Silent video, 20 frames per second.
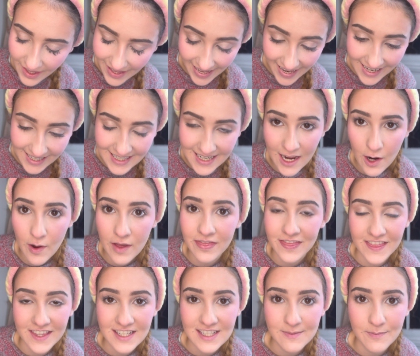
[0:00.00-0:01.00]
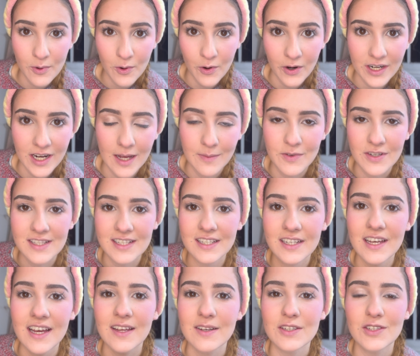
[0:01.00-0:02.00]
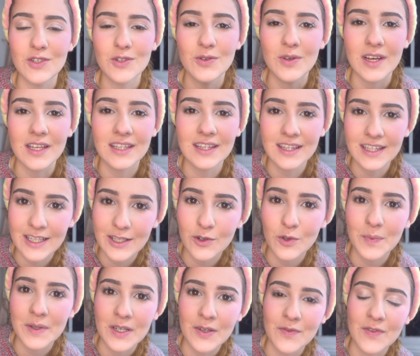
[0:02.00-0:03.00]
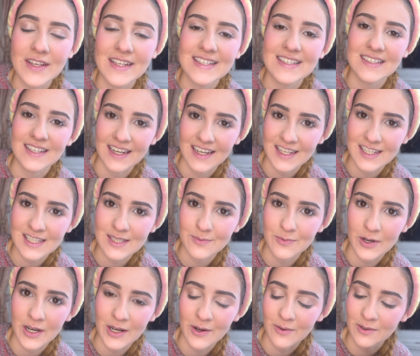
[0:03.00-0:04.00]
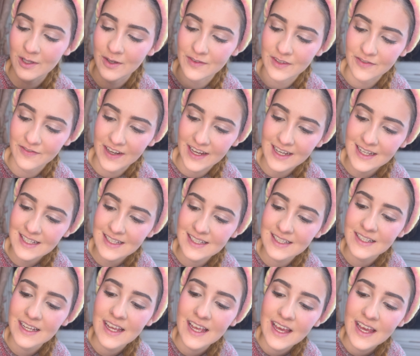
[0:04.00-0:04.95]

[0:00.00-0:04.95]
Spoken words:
now at this point, I'm just gonna do a little bit of setting spray all over the face,